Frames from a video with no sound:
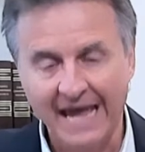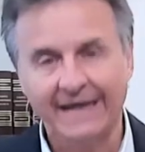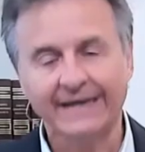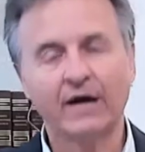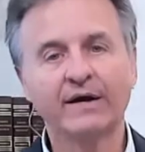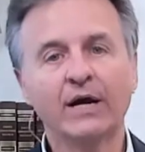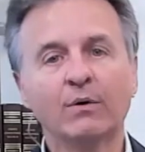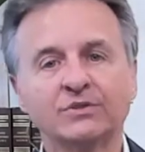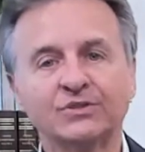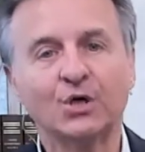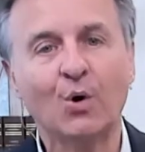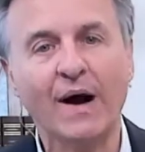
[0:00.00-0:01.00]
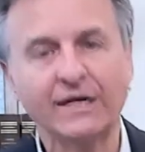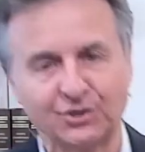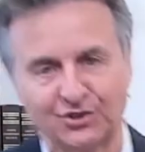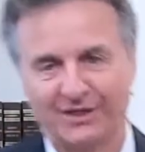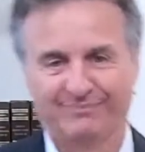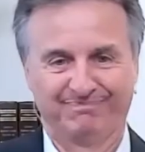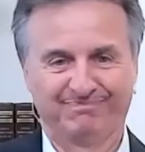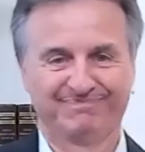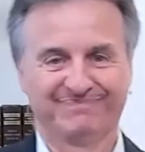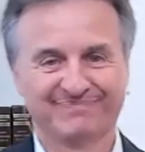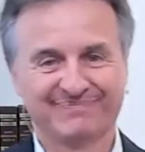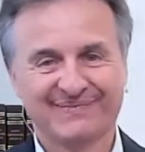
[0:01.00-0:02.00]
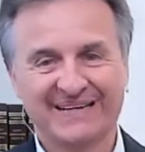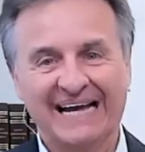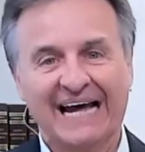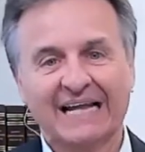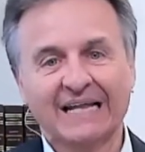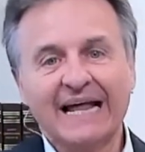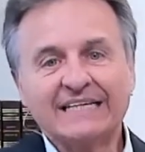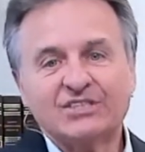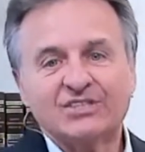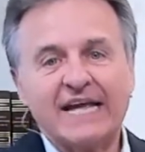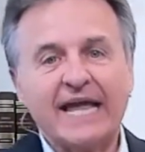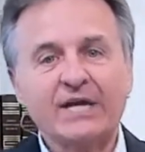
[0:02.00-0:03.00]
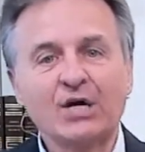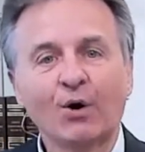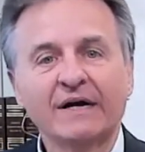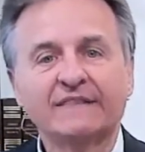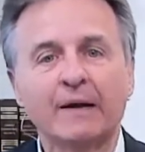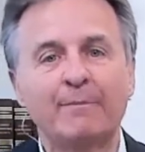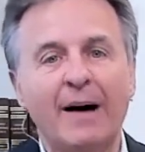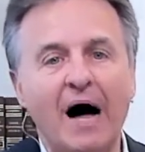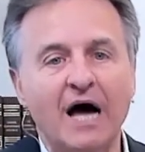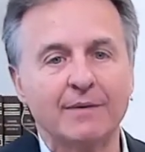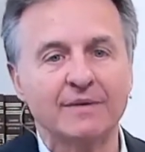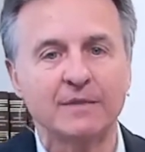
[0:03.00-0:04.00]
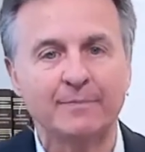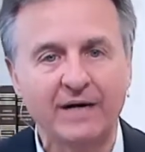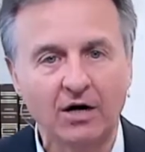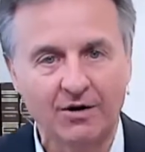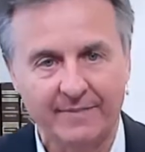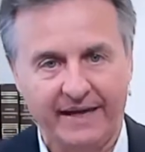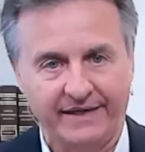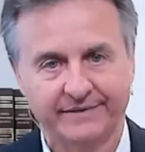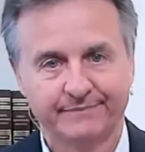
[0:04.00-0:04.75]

Now, here is the question let's say you're at the bottom of the pyramid,